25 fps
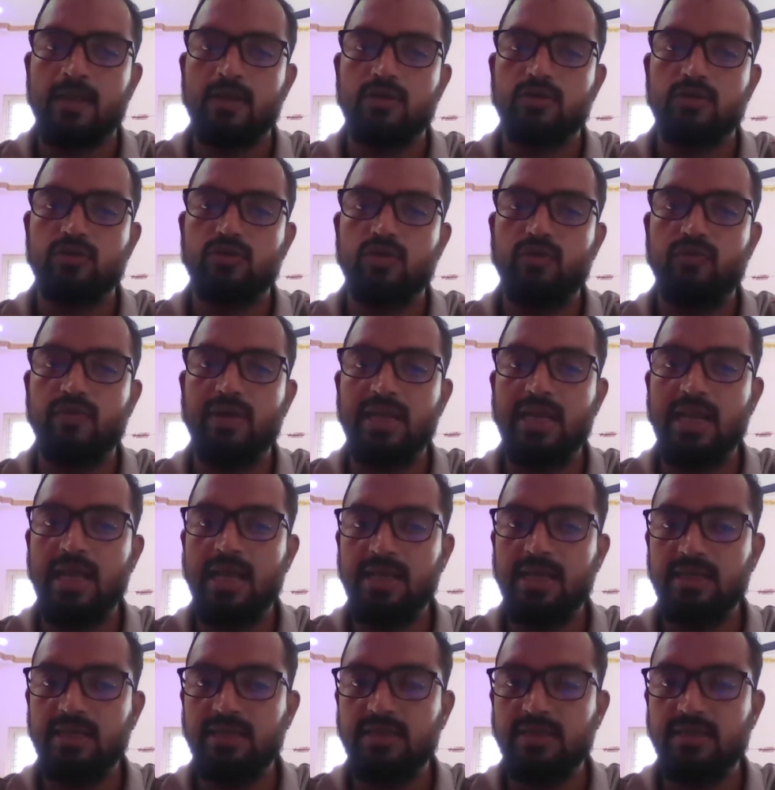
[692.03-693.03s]
So when
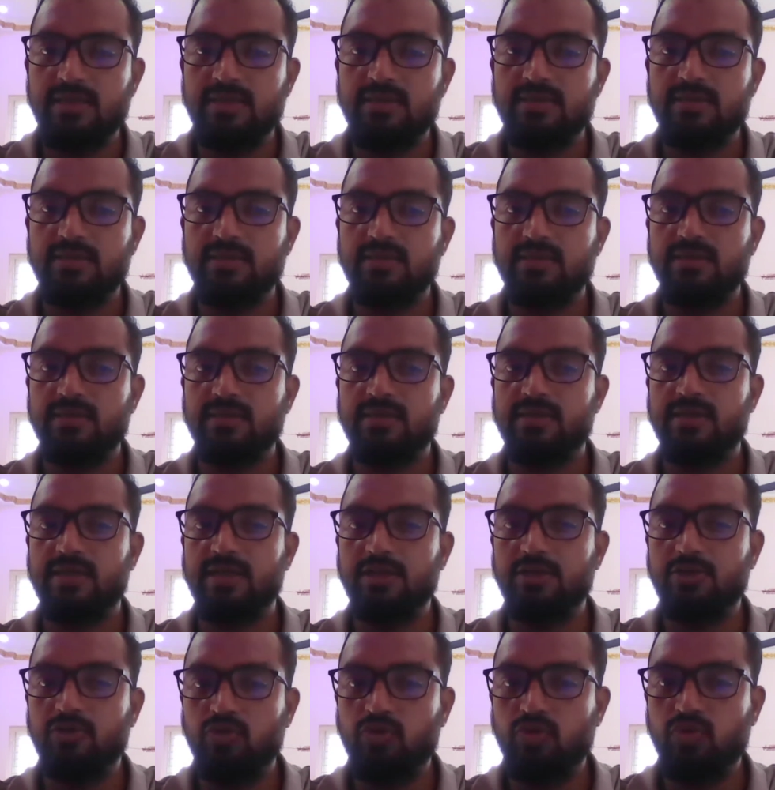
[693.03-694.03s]
I
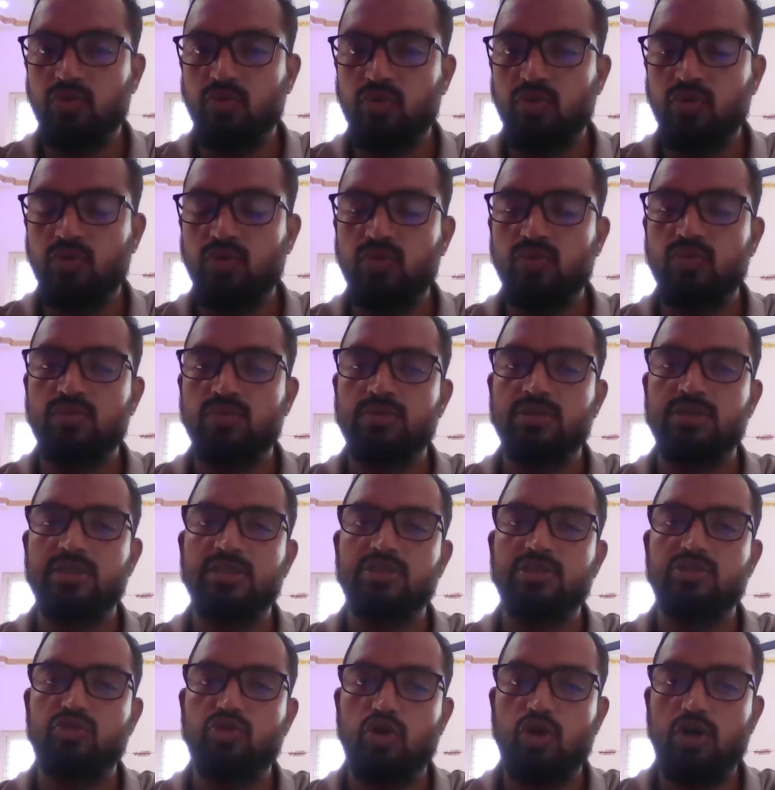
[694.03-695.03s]
get to know
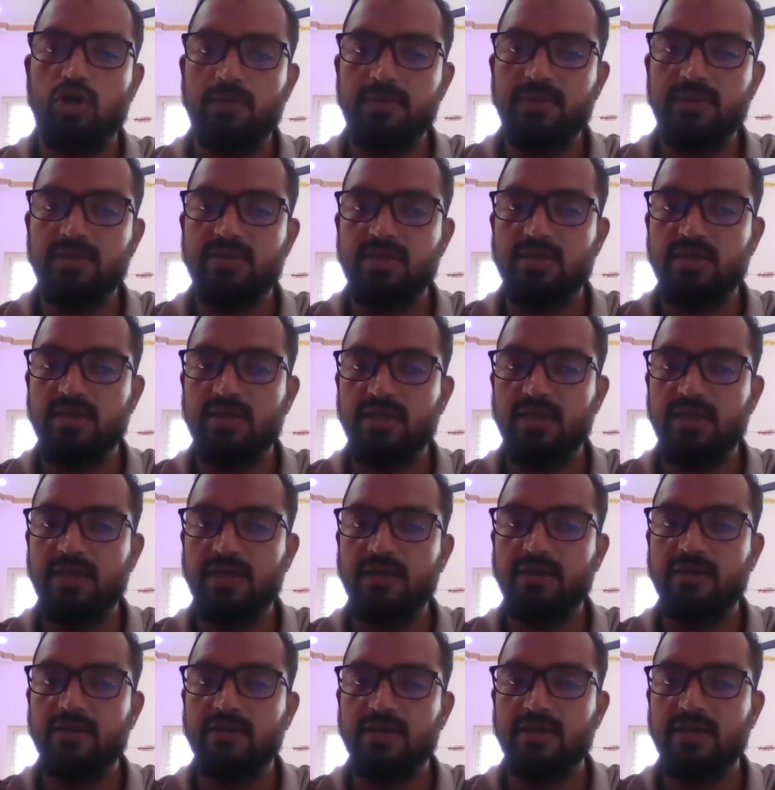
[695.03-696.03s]
the job is
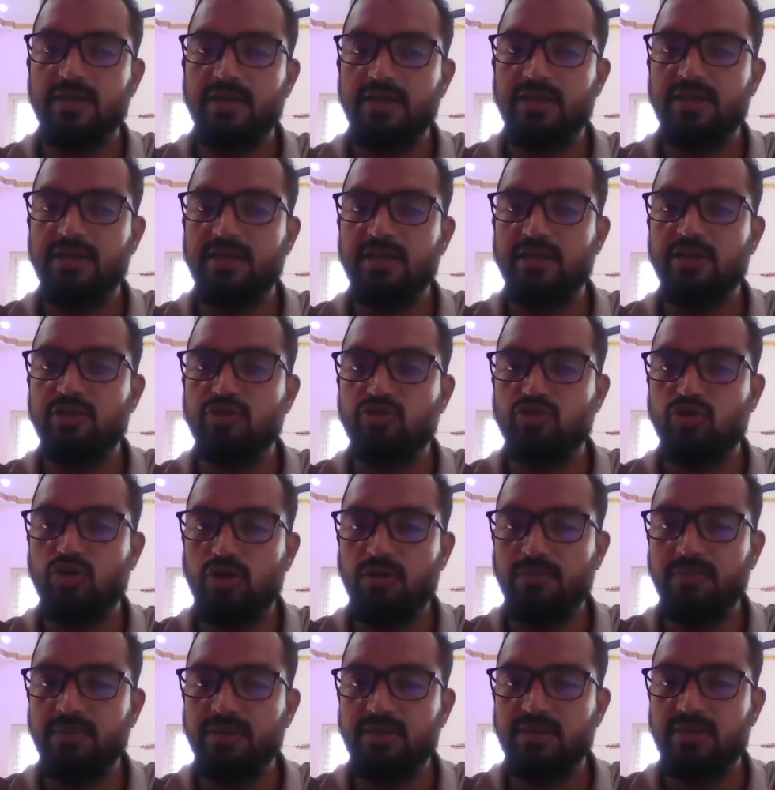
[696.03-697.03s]
running, ETL
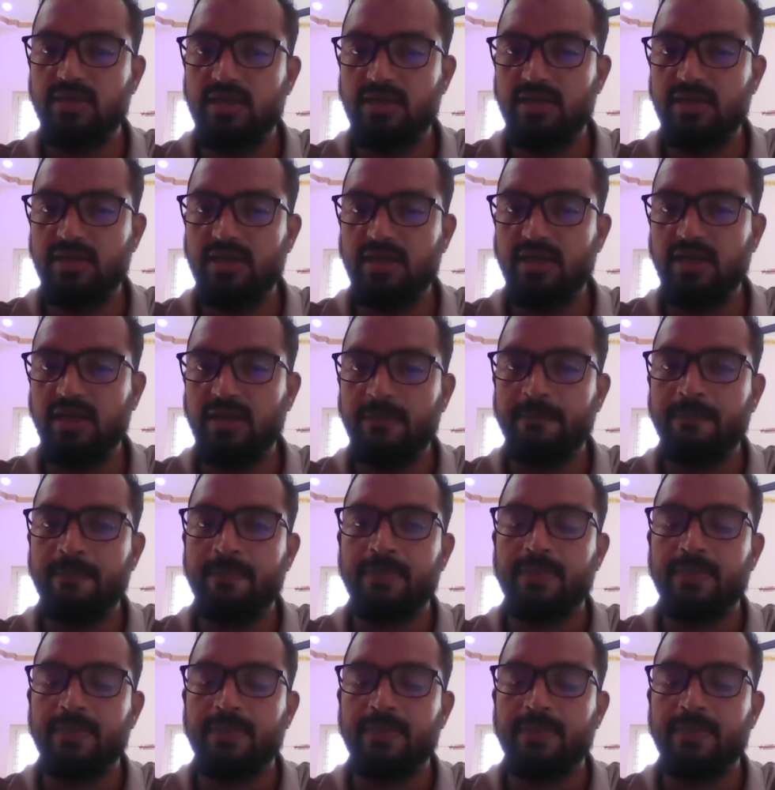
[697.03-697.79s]
job is running,